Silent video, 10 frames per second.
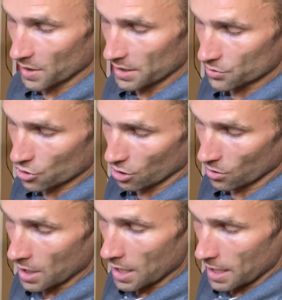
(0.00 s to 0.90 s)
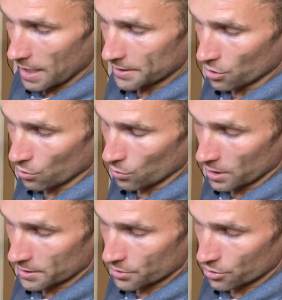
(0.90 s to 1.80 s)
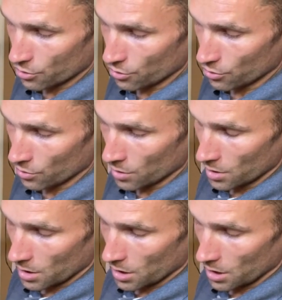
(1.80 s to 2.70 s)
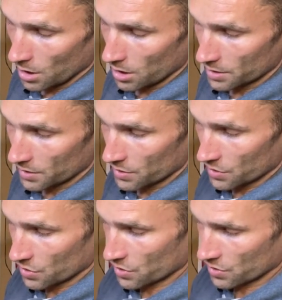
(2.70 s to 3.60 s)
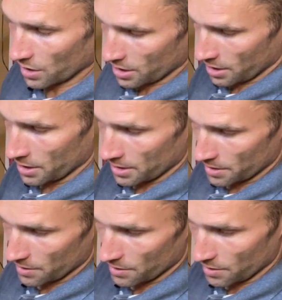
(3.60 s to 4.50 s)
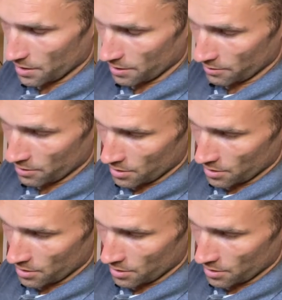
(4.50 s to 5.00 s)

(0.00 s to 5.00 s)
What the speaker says: And so I don't want to suck the